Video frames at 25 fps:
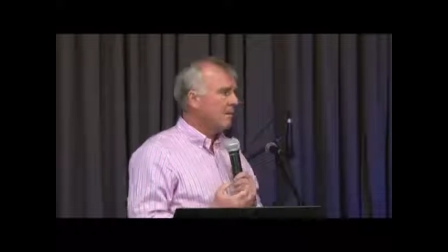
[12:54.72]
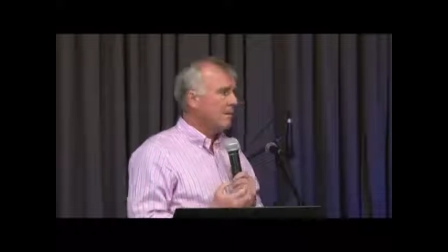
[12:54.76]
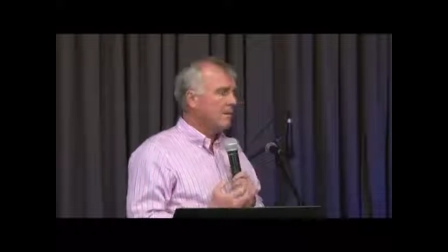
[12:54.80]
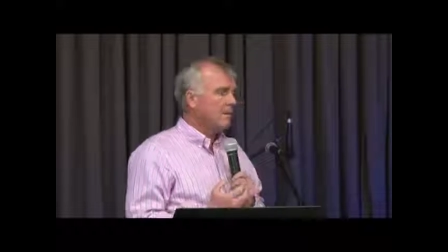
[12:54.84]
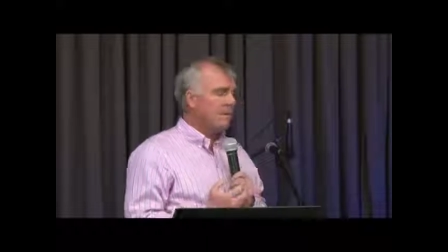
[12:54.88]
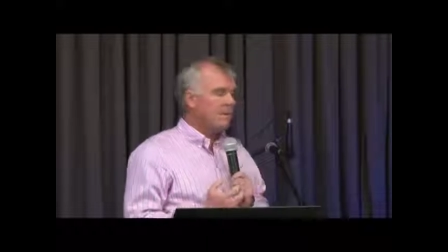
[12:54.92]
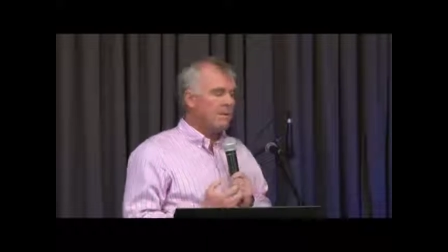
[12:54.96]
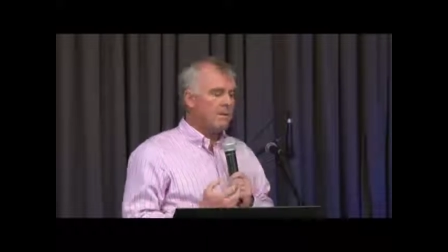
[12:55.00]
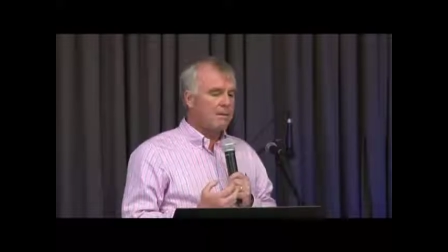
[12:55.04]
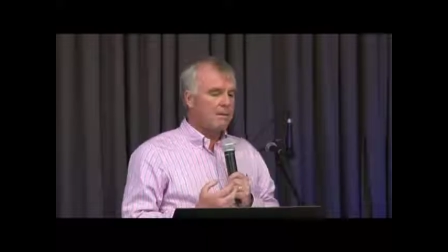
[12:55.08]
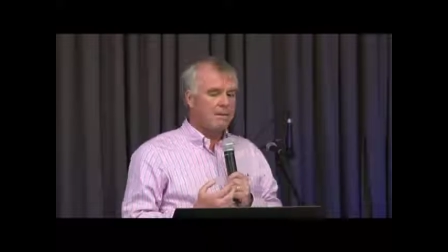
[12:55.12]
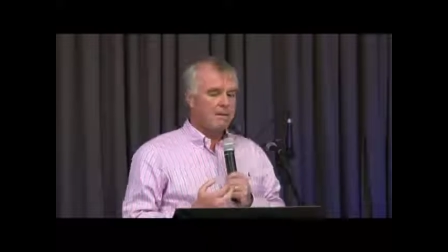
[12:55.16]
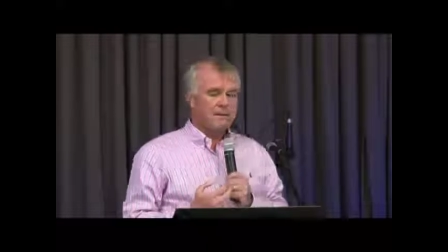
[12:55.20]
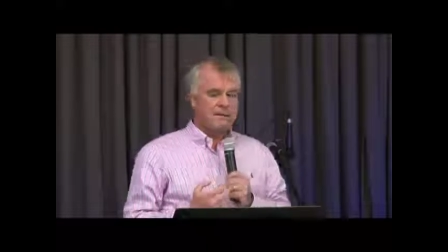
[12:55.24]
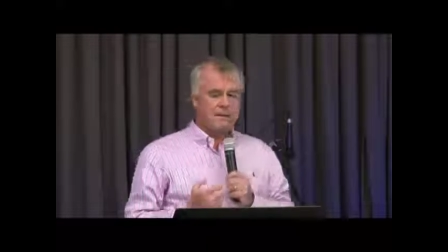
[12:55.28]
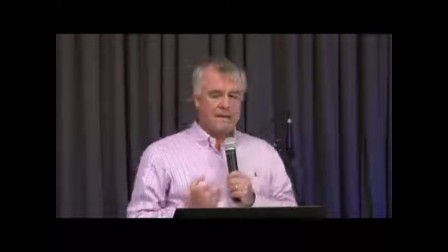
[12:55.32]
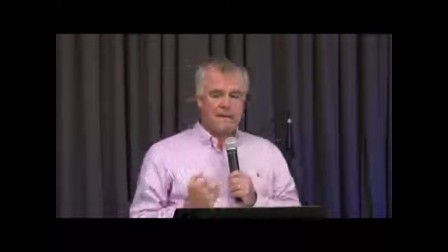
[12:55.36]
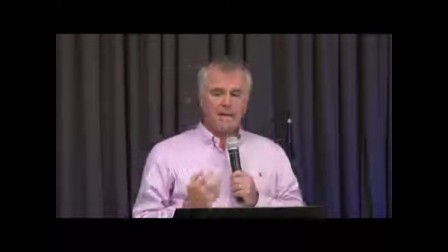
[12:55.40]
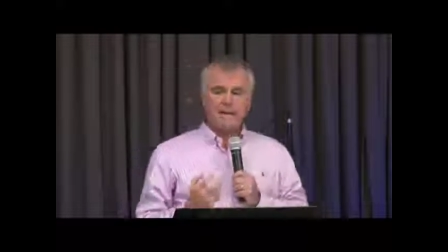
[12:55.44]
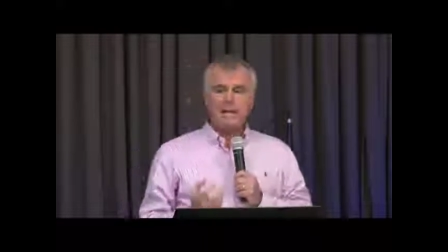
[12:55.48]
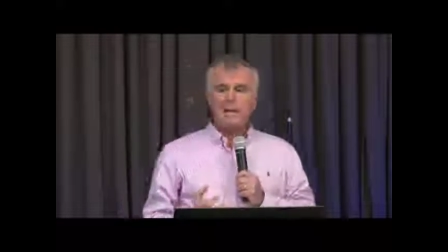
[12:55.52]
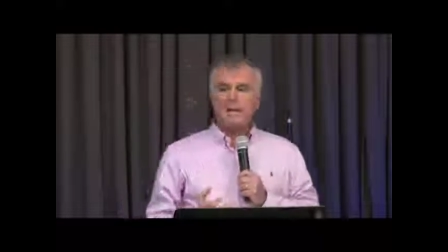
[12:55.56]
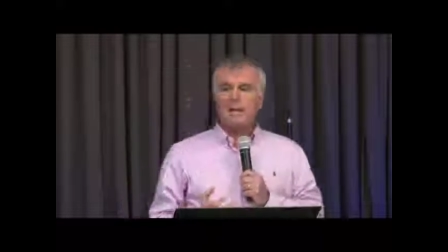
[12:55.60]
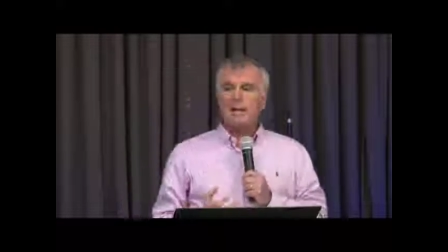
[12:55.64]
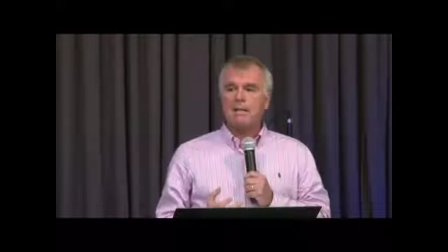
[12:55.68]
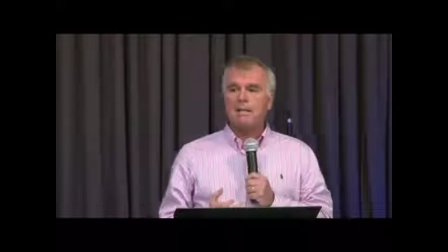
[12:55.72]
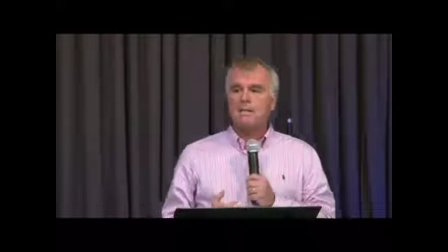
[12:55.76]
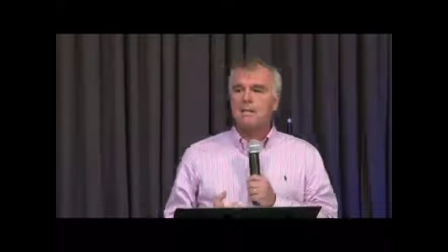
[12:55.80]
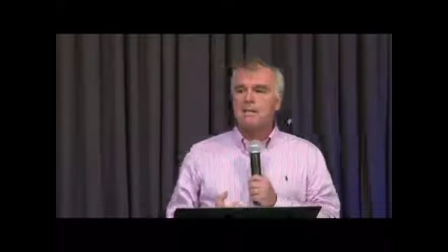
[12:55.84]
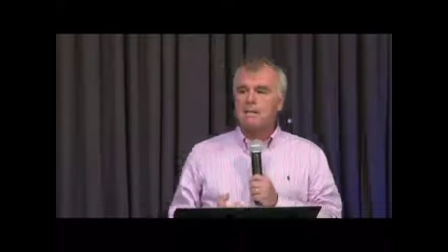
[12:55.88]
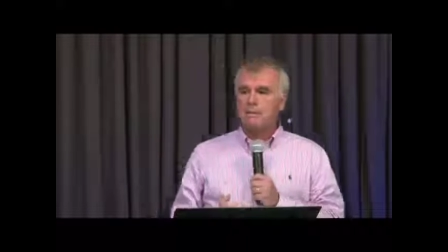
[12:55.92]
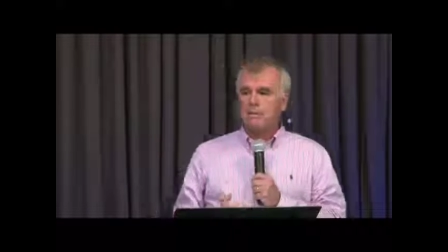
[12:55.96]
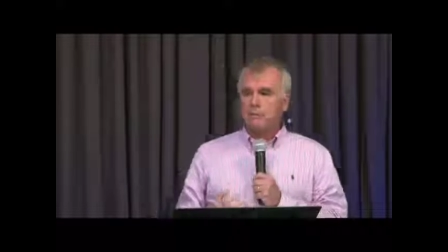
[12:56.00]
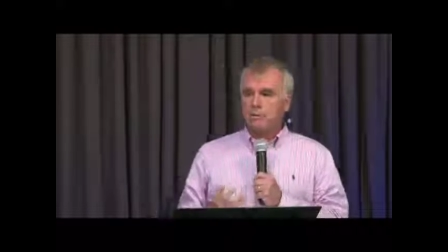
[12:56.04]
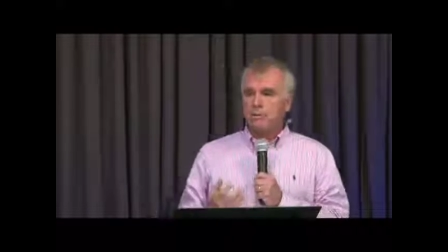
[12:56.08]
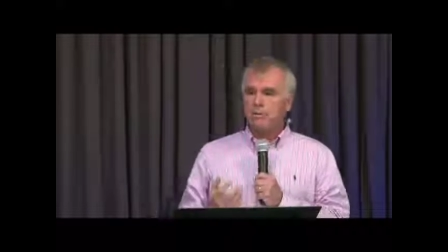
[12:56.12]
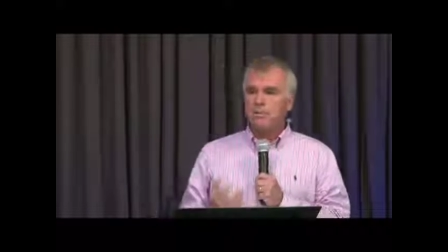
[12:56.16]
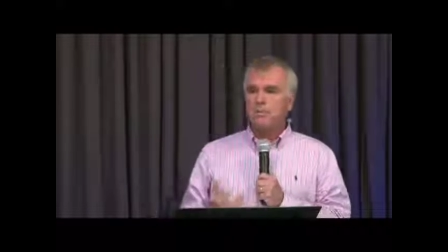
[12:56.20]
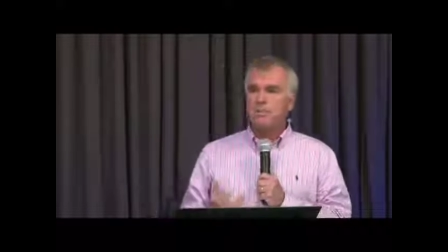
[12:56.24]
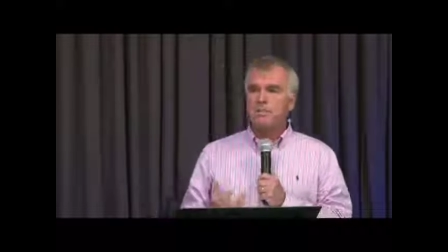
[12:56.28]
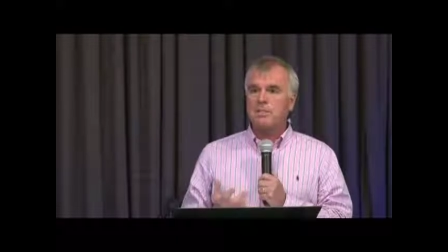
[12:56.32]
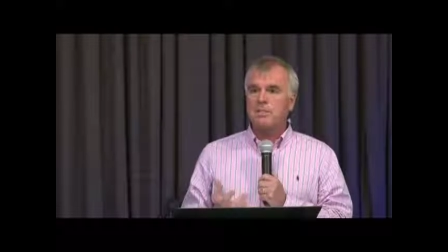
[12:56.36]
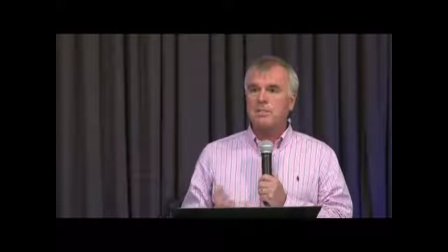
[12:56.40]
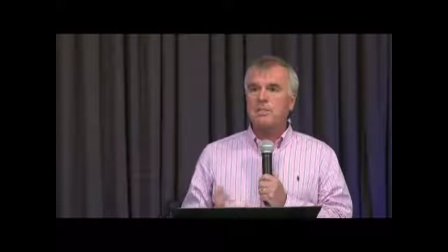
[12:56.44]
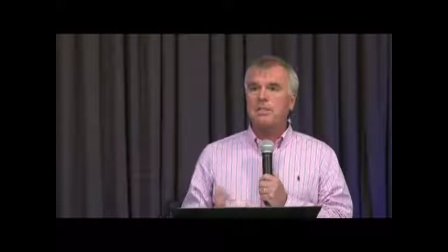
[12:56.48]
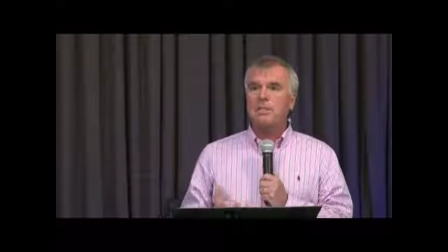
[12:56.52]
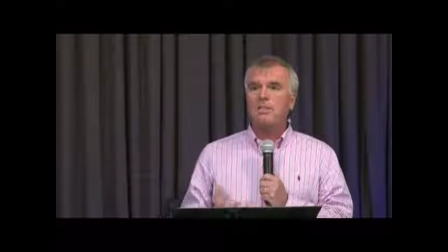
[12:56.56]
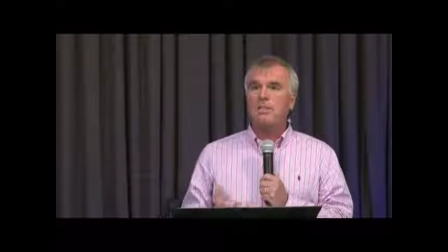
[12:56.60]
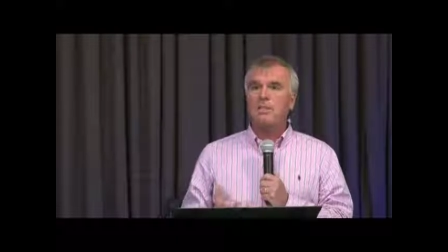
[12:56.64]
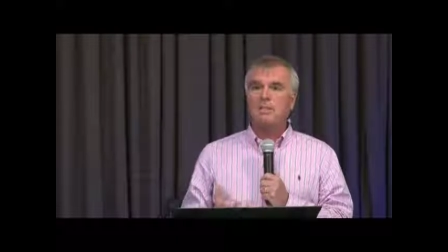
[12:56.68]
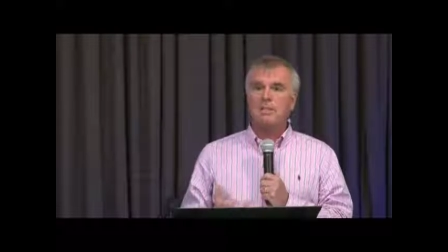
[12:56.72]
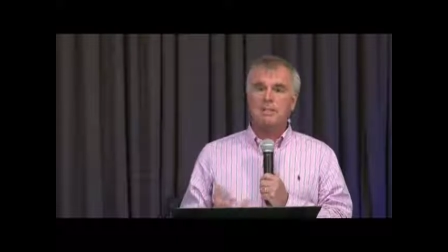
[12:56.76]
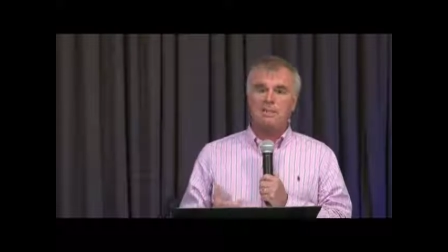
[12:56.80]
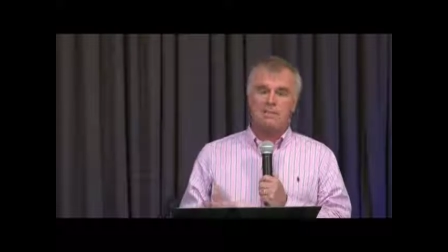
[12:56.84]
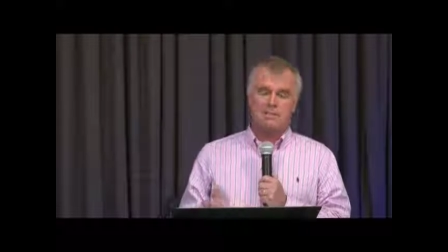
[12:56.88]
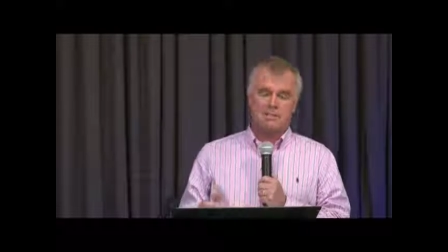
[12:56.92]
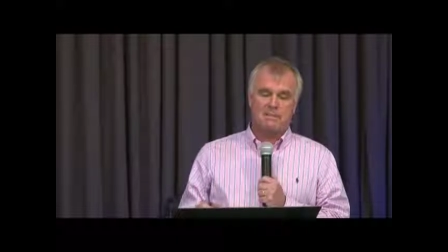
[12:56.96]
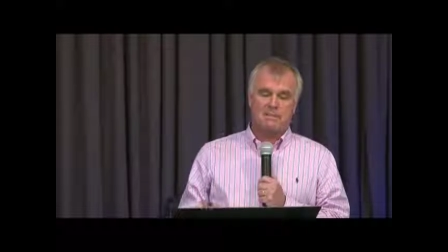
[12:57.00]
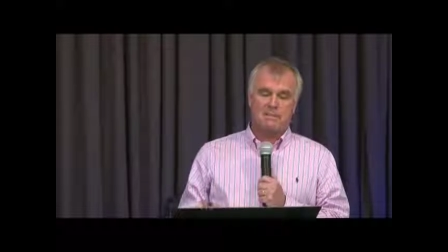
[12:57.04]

a dedicated truth seeker.